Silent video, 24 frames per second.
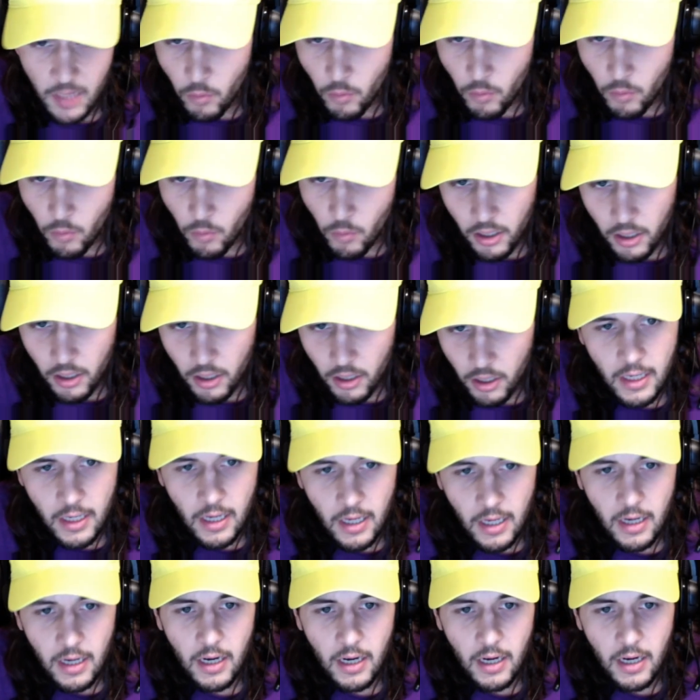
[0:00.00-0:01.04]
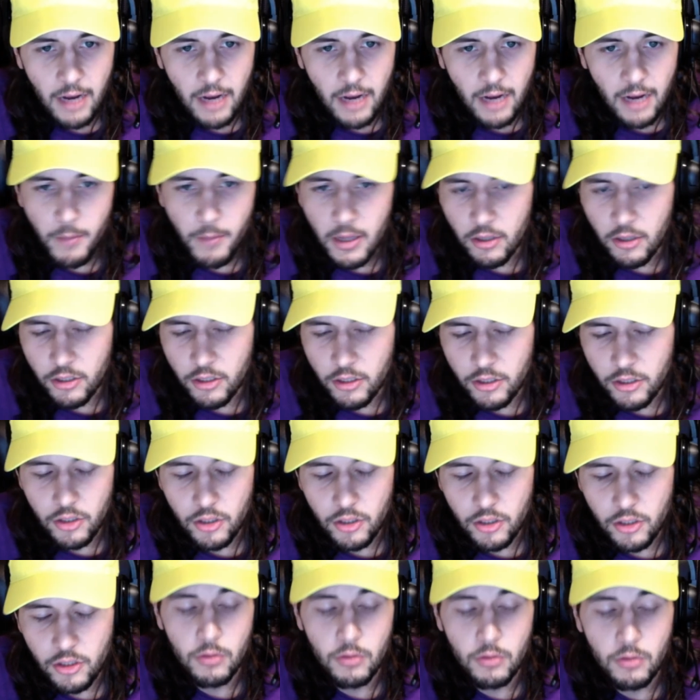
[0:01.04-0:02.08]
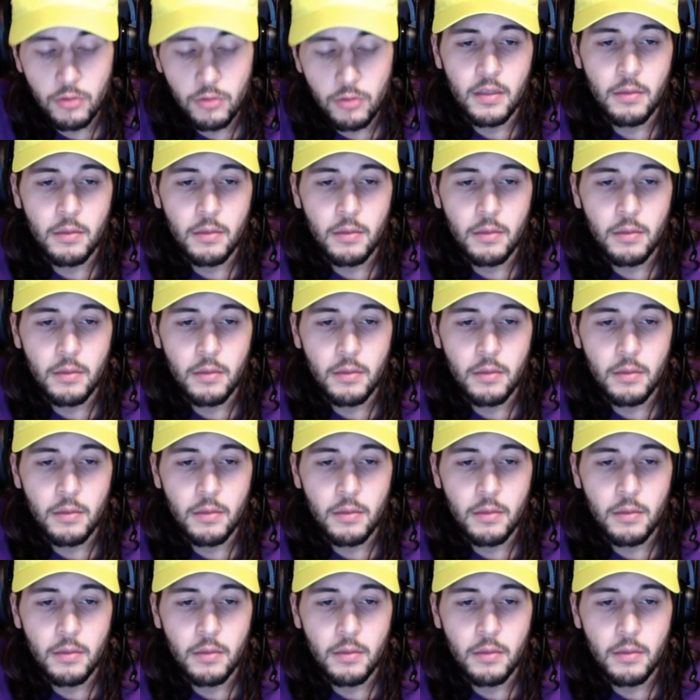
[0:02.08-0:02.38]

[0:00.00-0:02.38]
Moore, a uh, guy from LSU,